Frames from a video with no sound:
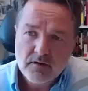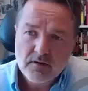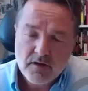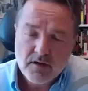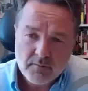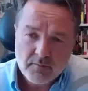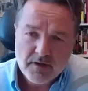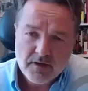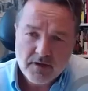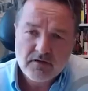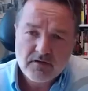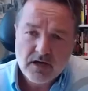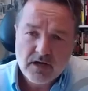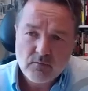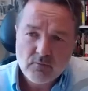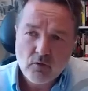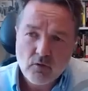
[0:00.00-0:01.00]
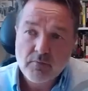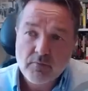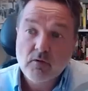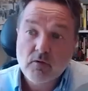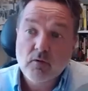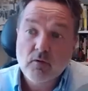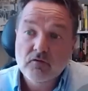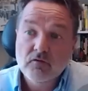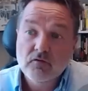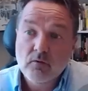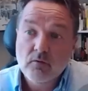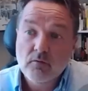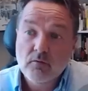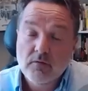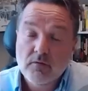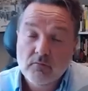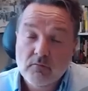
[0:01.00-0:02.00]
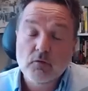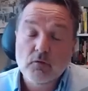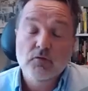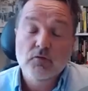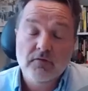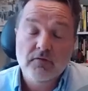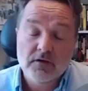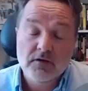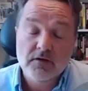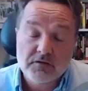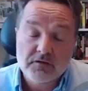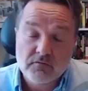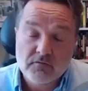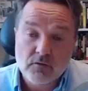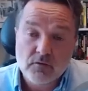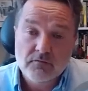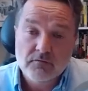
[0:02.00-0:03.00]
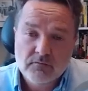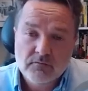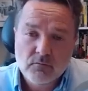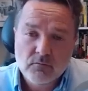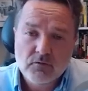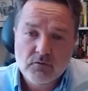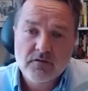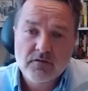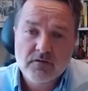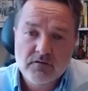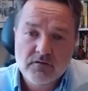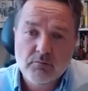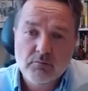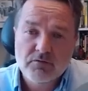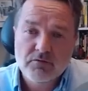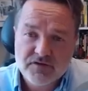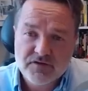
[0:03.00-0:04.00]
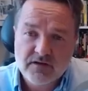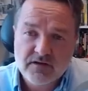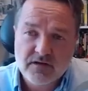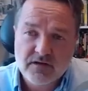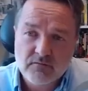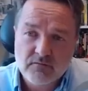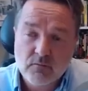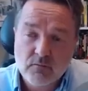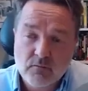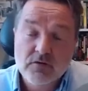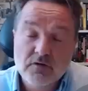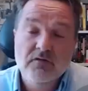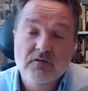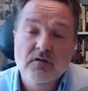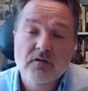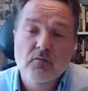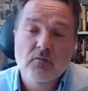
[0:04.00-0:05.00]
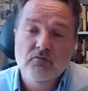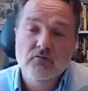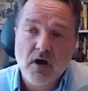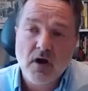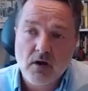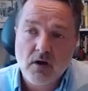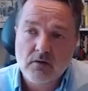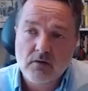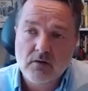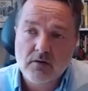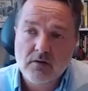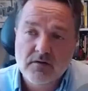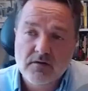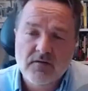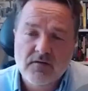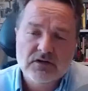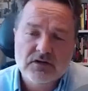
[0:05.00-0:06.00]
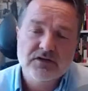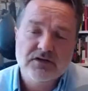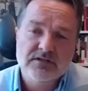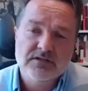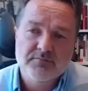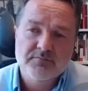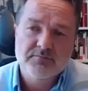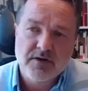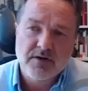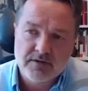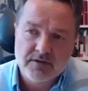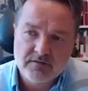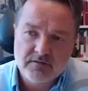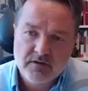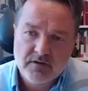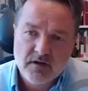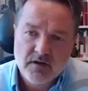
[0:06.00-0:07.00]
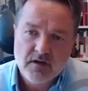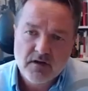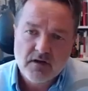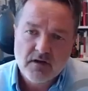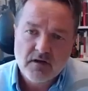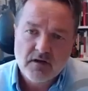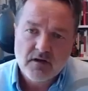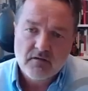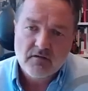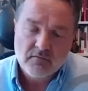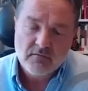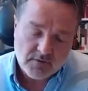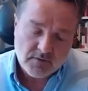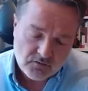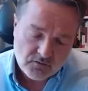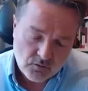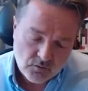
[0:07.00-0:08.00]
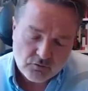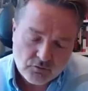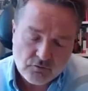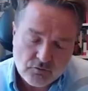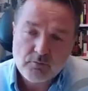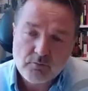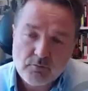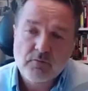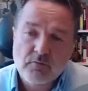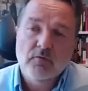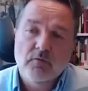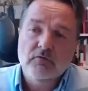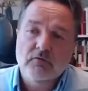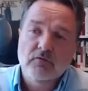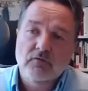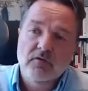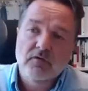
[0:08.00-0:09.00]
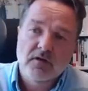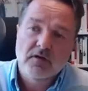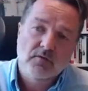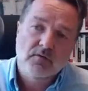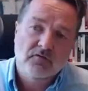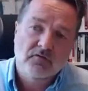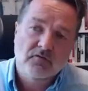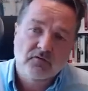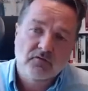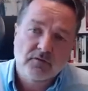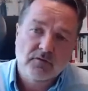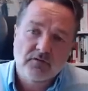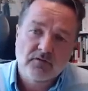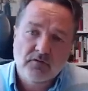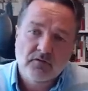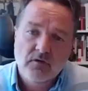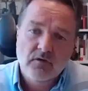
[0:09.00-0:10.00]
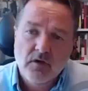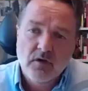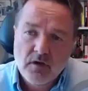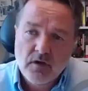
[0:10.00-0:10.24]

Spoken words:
They are basically won because of what you are fighting for. What is the objective? What is the morale, the fighting spirit with your group versus the adversaries?